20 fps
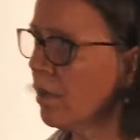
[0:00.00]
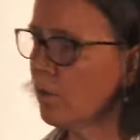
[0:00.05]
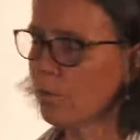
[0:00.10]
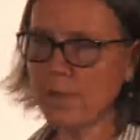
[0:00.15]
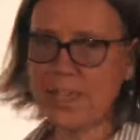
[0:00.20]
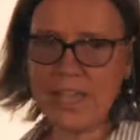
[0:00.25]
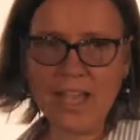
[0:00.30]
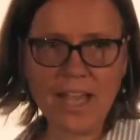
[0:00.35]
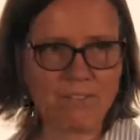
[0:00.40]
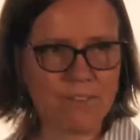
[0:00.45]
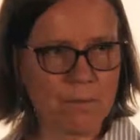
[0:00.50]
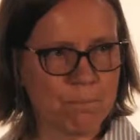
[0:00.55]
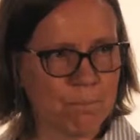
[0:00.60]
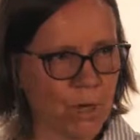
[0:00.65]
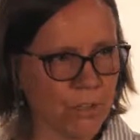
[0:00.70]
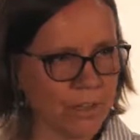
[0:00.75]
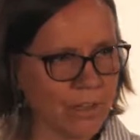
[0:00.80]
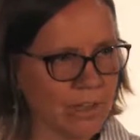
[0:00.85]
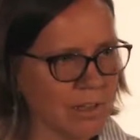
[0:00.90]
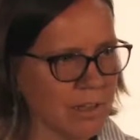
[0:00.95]
We have a
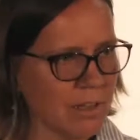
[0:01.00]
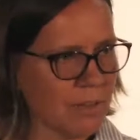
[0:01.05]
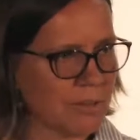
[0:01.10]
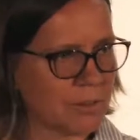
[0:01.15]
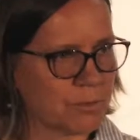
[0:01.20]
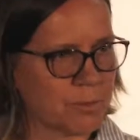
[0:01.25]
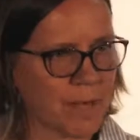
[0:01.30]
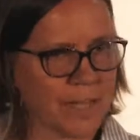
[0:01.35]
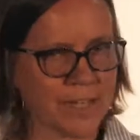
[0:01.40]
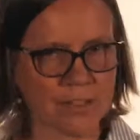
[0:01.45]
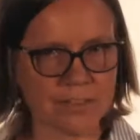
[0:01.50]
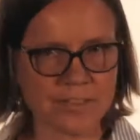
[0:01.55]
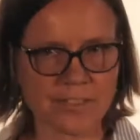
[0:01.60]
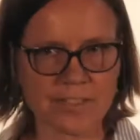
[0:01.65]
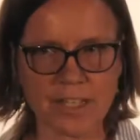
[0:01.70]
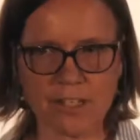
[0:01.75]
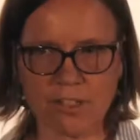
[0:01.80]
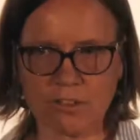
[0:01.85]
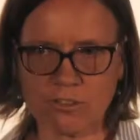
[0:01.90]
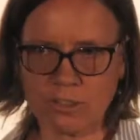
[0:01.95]
model right
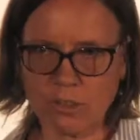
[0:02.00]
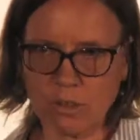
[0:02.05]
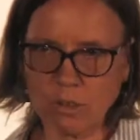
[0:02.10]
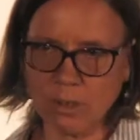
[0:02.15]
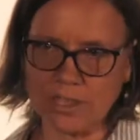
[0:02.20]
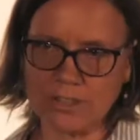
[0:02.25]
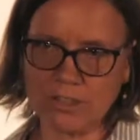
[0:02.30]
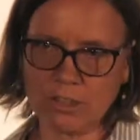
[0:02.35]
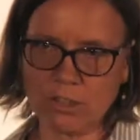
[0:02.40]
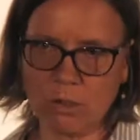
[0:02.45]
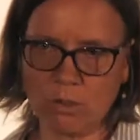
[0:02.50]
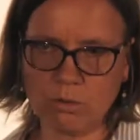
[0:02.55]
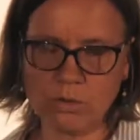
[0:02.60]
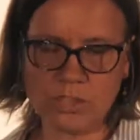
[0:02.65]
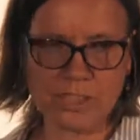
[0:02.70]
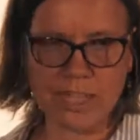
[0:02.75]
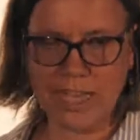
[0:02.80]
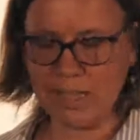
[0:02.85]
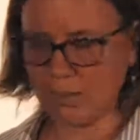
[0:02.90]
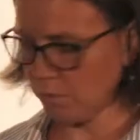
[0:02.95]
outside our school at the
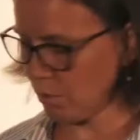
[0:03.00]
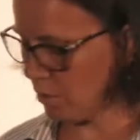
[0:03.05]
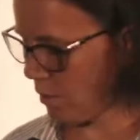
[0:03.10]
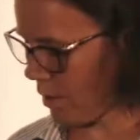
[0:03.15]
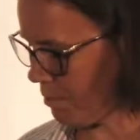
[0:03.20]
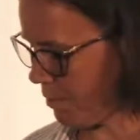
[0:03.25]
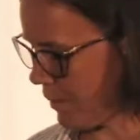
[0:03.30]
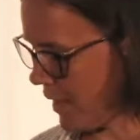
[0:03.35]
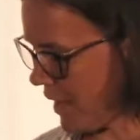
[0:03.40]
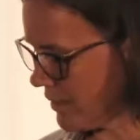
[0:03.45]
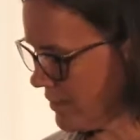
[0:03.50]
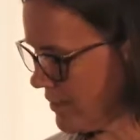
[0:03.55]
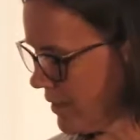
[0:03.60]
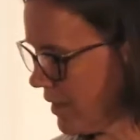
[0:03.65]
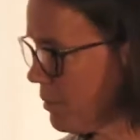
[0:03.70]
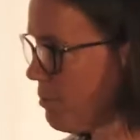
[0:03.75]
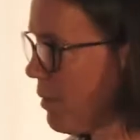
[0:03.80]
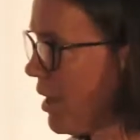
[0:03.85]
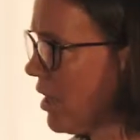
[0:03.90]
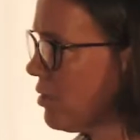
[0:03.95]
coastline where we're
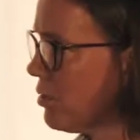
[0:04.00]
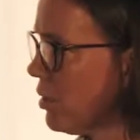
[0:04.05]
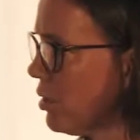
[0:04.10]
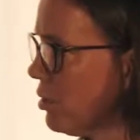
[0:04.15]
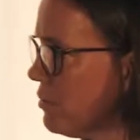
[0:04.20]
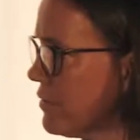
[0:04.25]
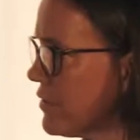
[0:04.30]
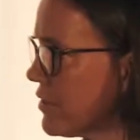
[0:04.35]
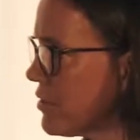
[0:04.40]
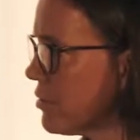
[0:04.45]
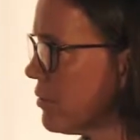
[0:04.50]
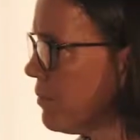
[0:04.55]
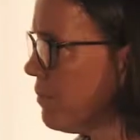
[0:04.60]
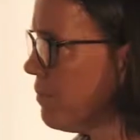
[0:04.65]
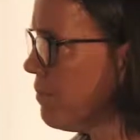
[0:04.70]
planting mangroves